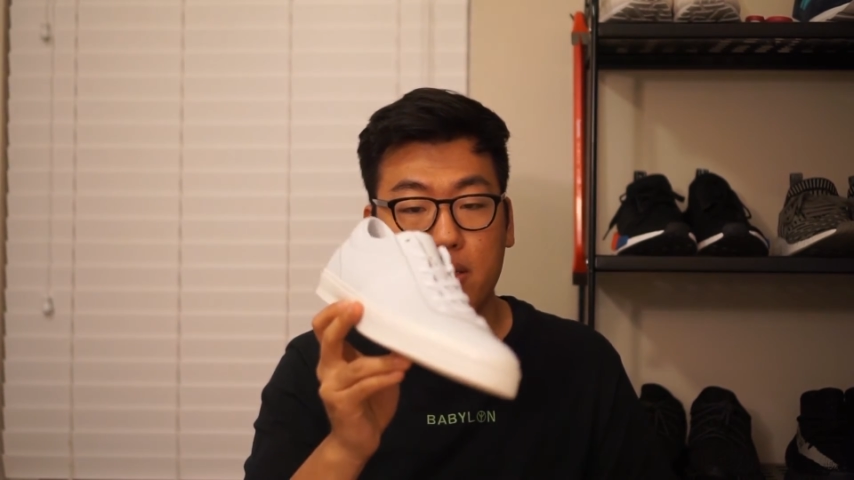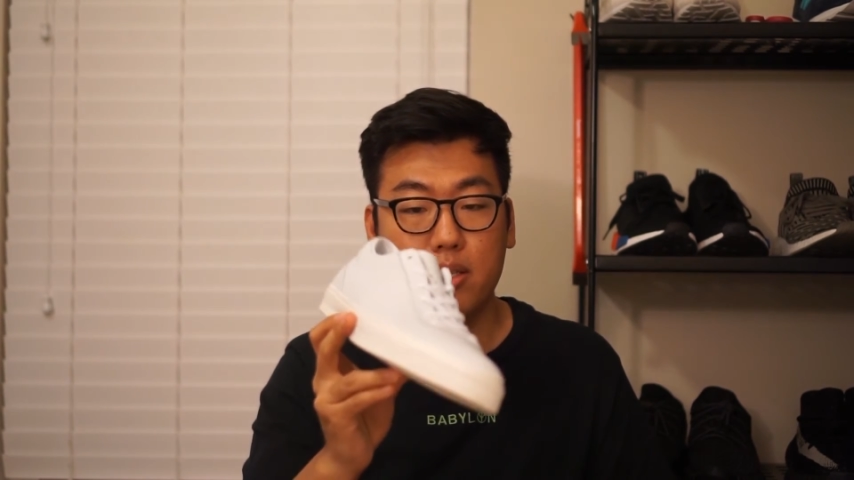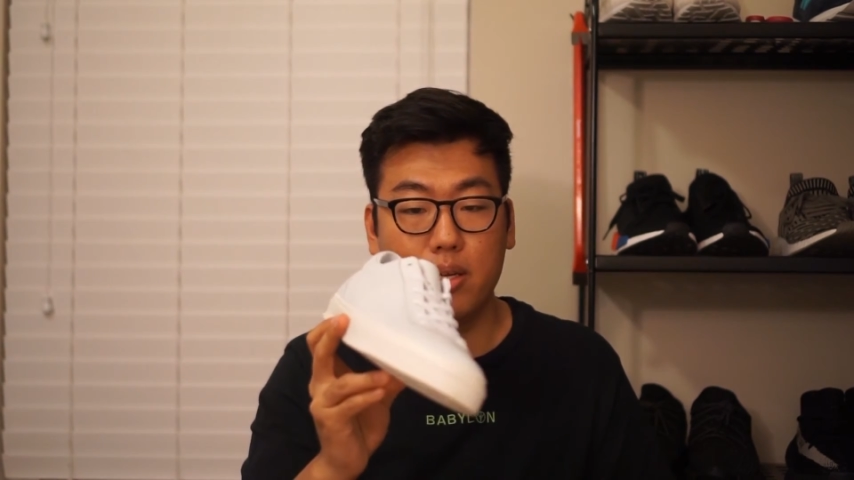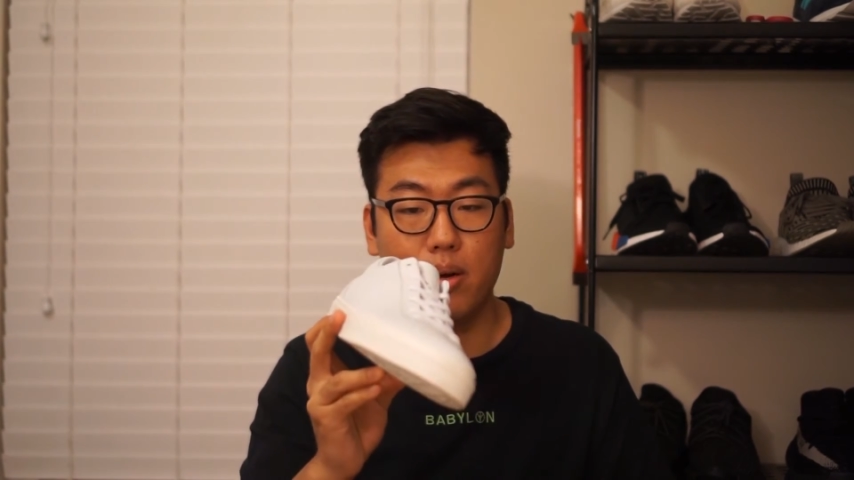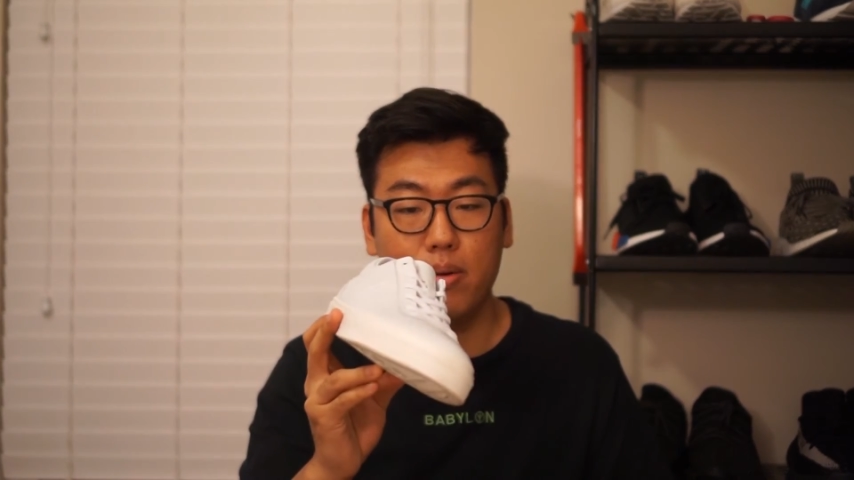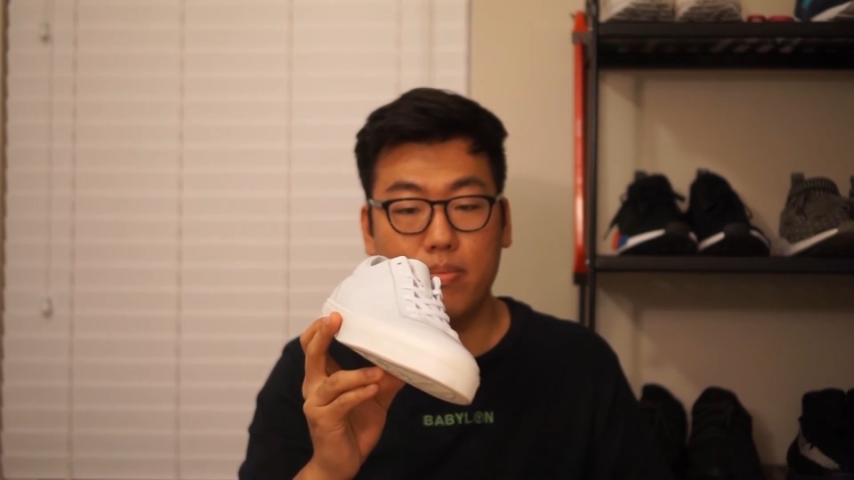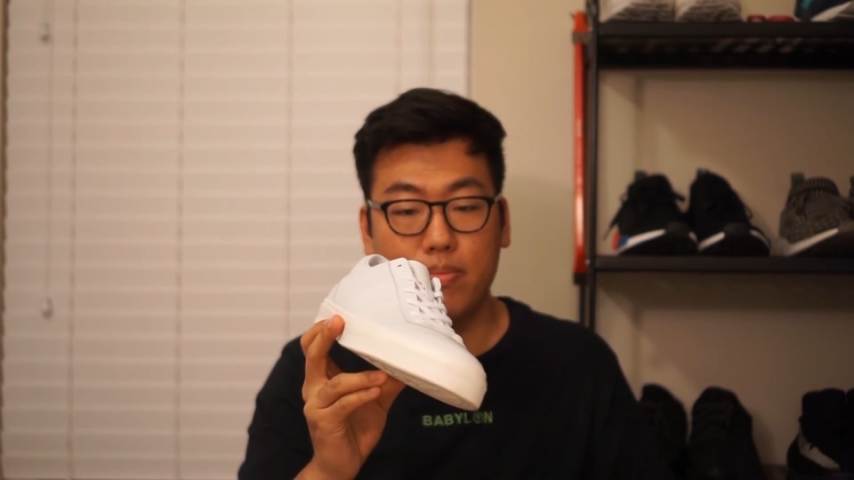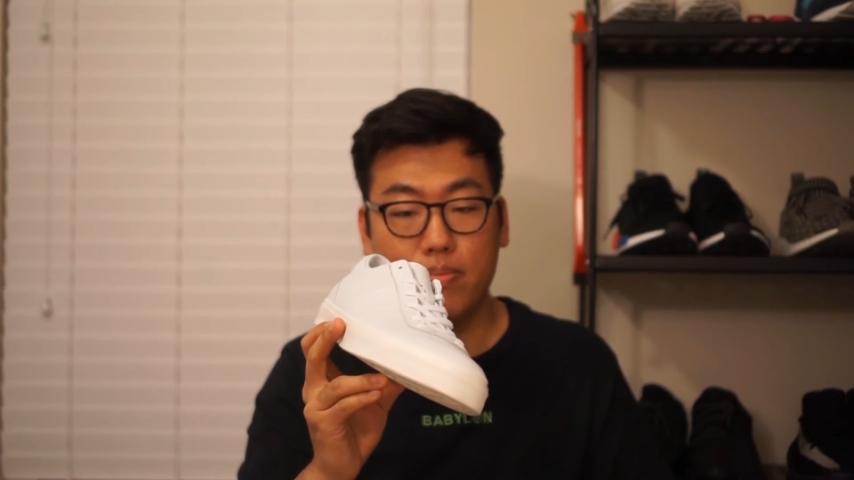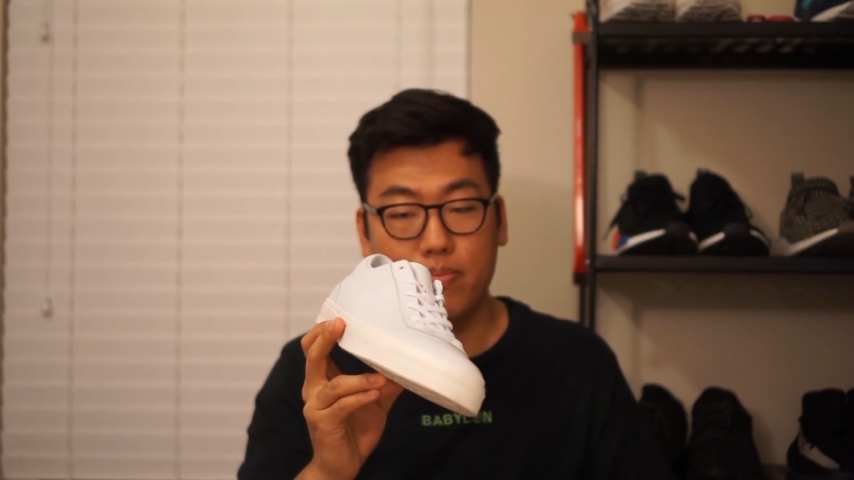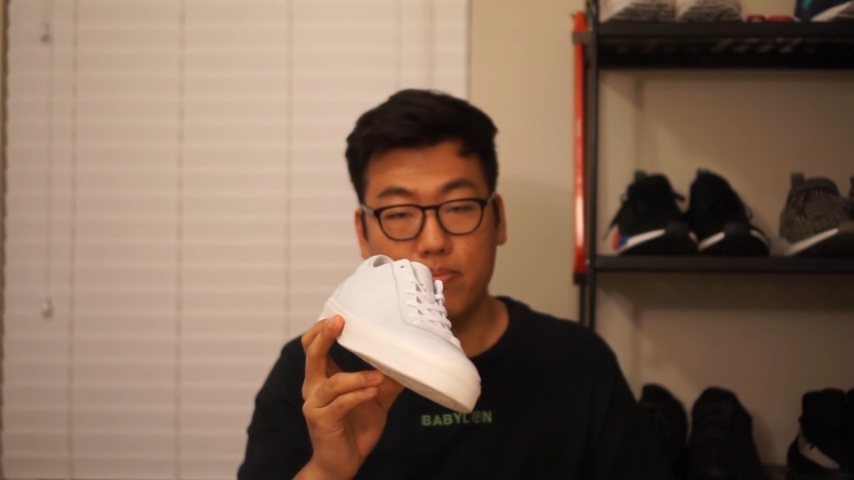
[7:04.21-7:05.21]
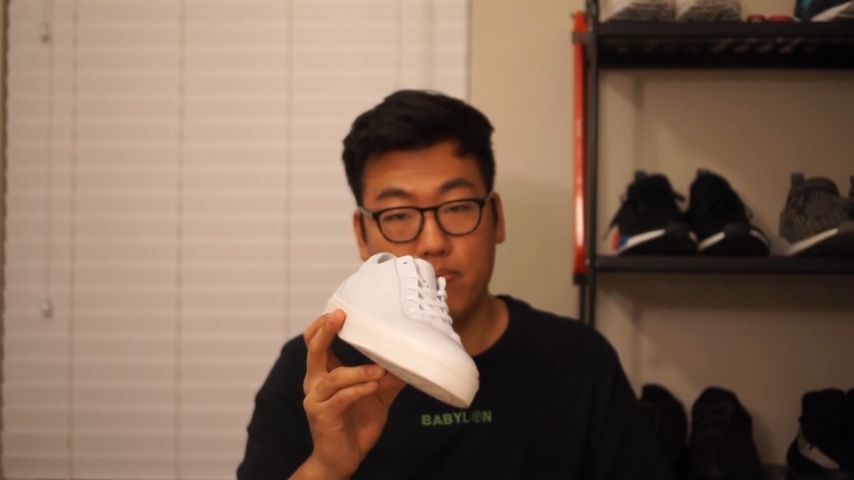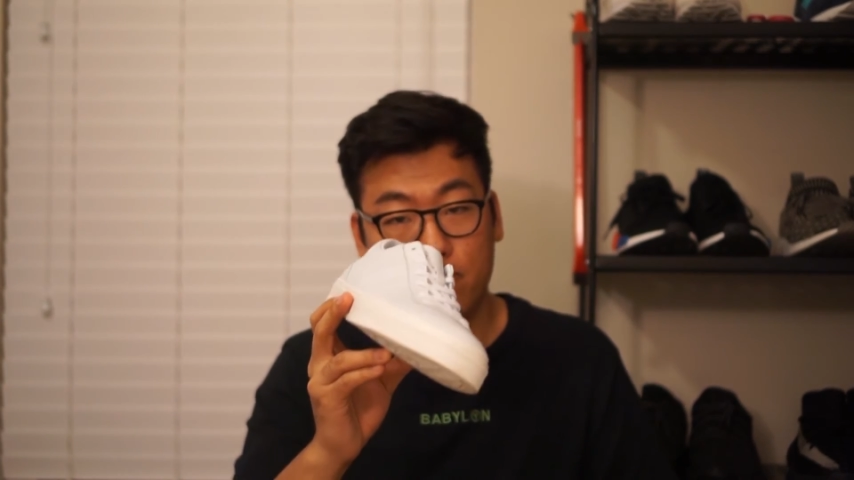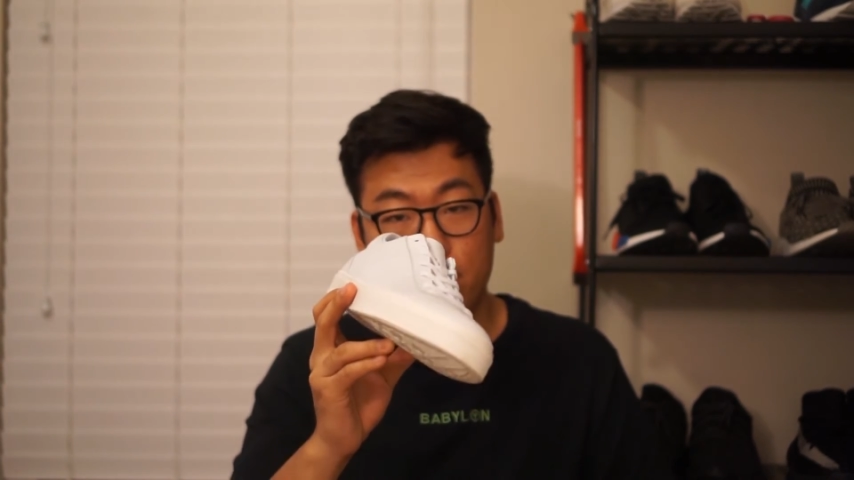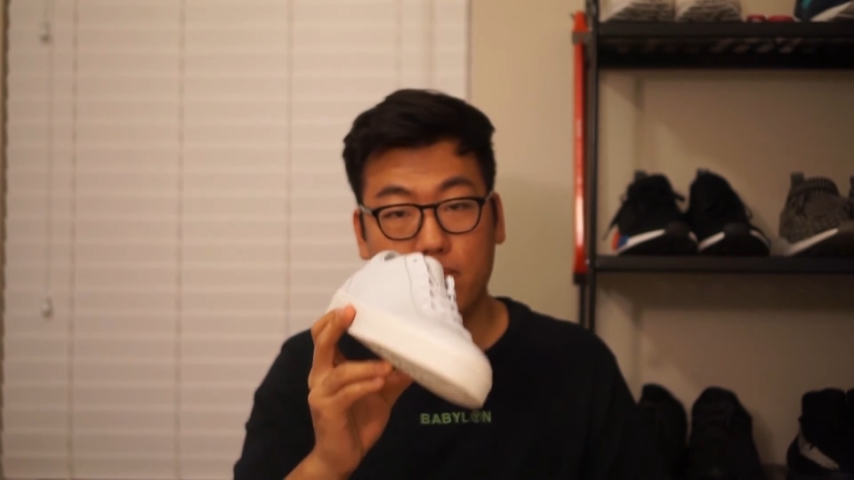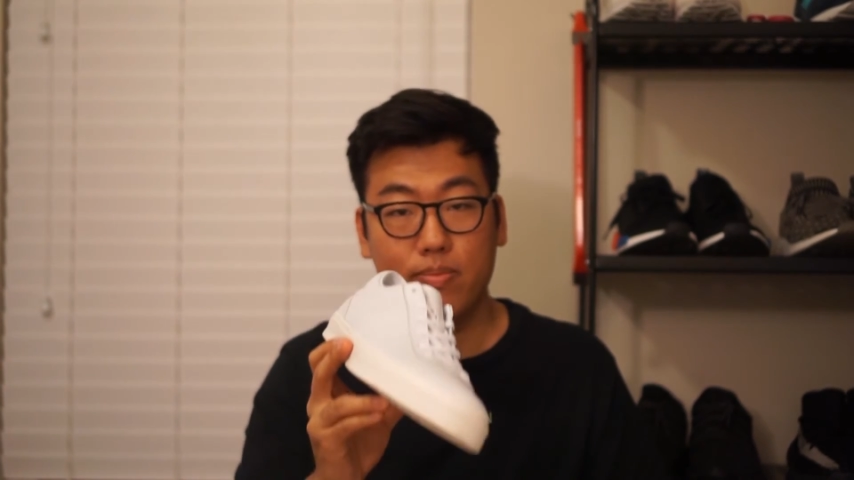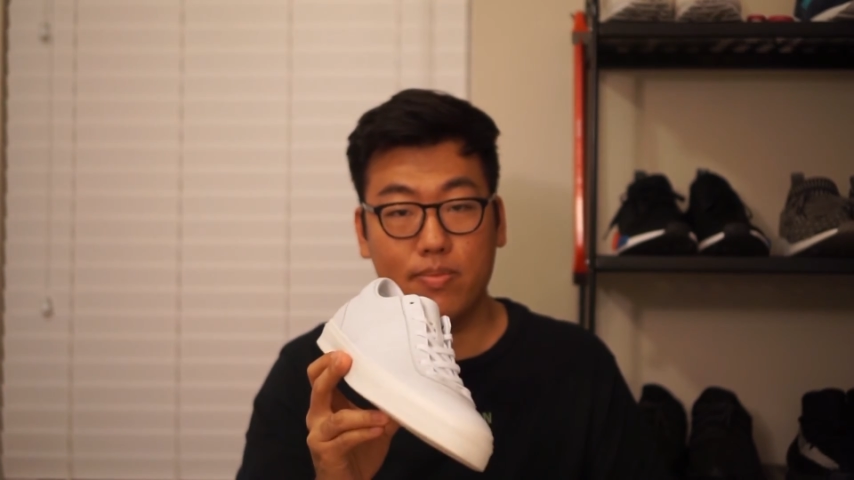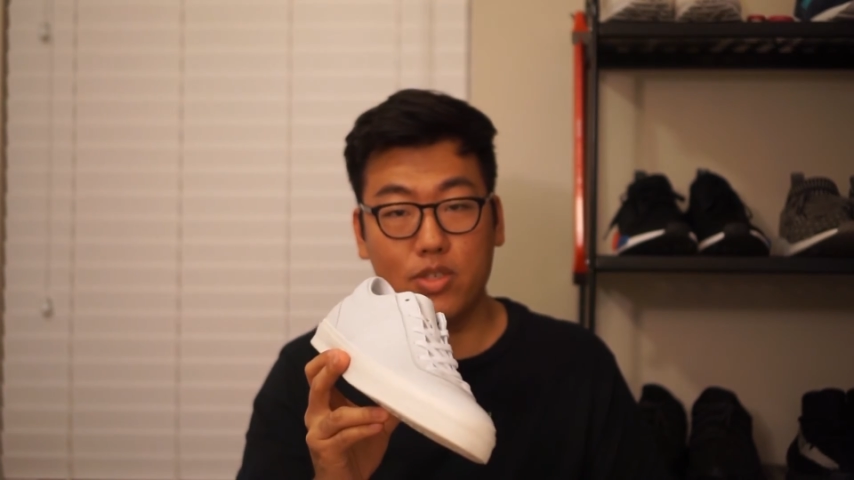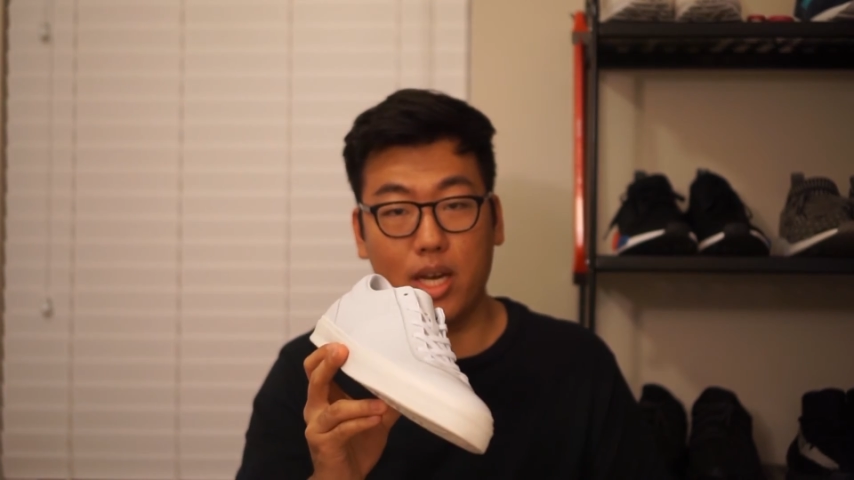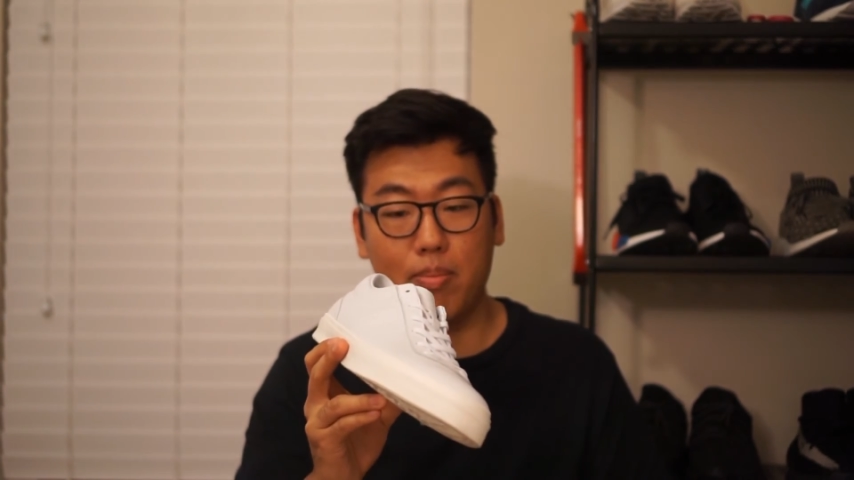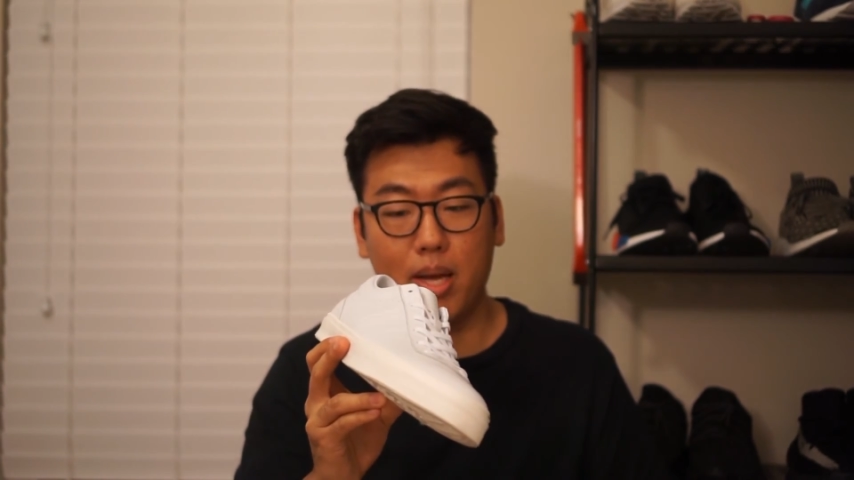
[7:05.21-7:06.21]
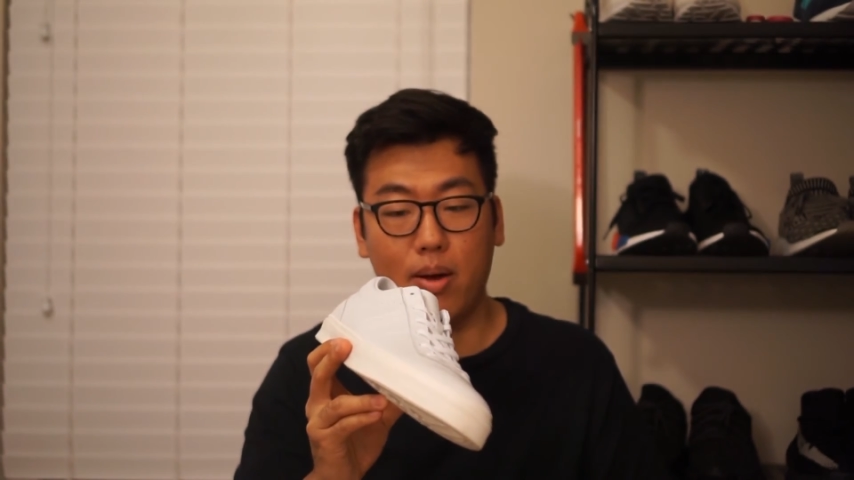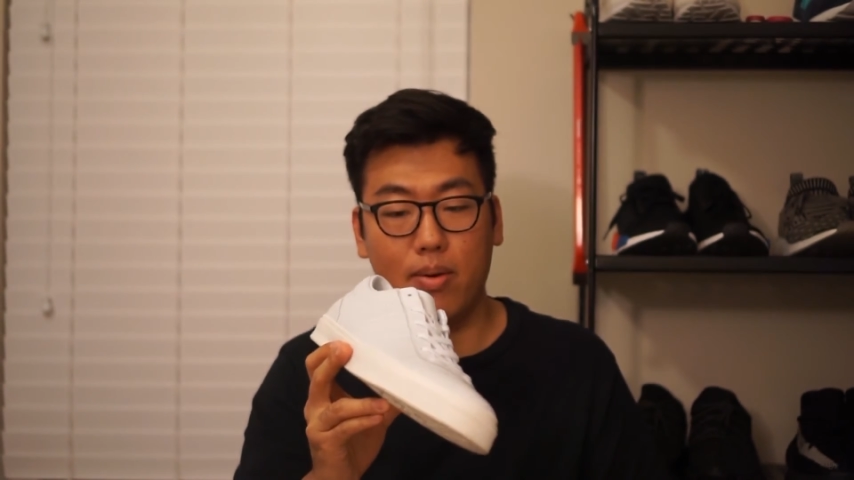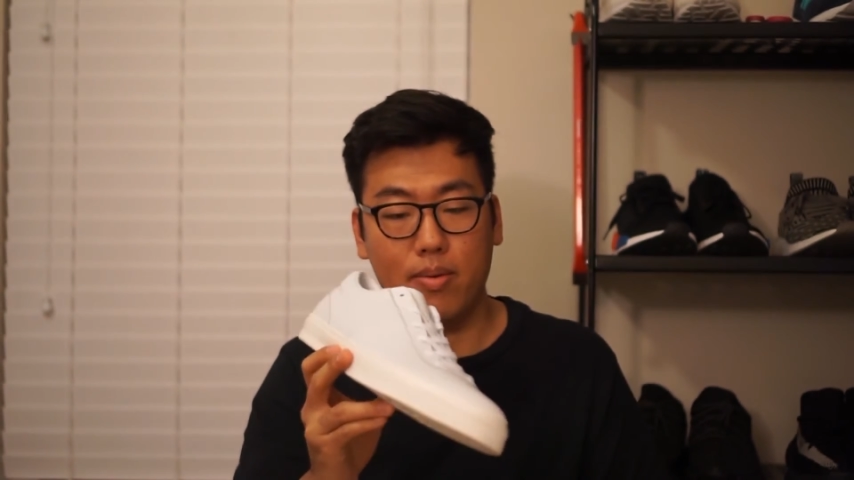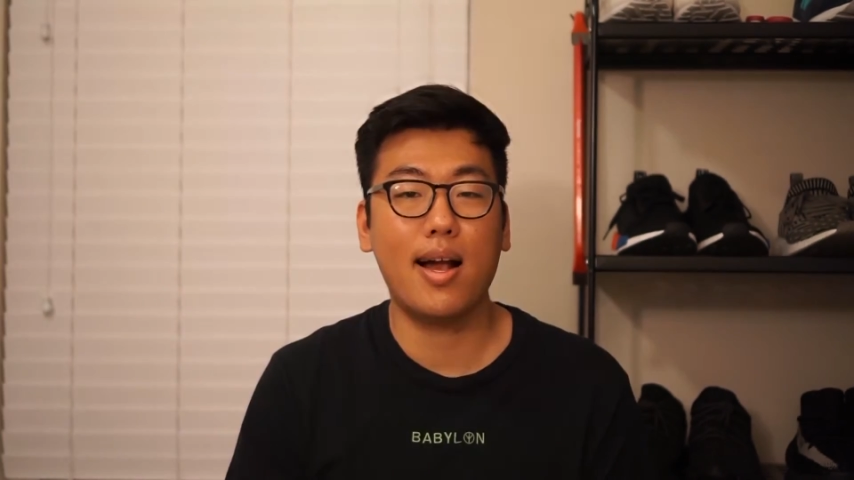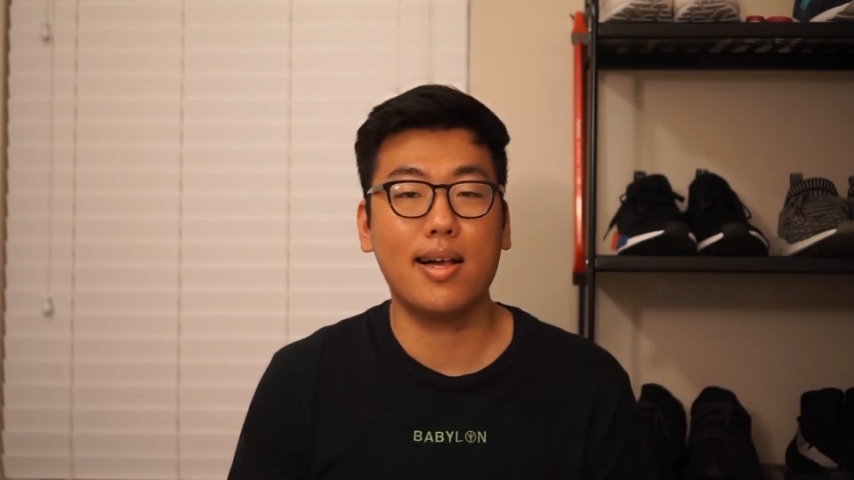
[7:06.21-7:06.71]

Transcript: So check them out.